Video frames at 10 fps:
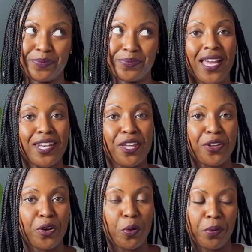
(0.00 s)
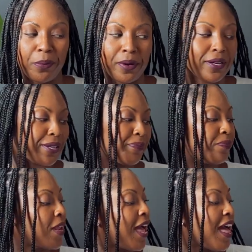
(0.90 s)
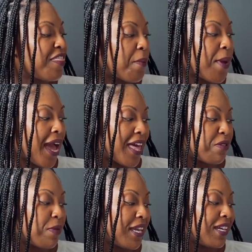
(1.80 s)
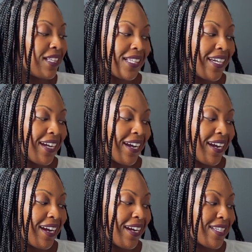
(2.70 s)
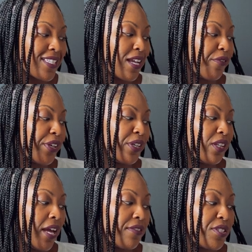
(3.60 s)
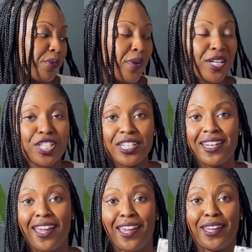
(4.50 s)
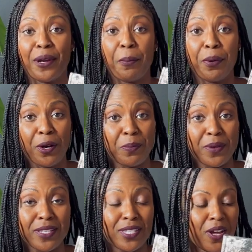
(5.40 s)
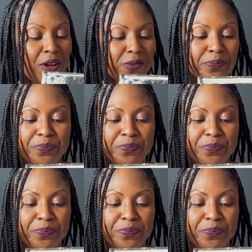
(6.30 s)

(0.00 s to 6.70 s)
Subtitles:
Another Oprah book. The Path Made Clear, Discovering Your Life's Direction and Purpose, y'all.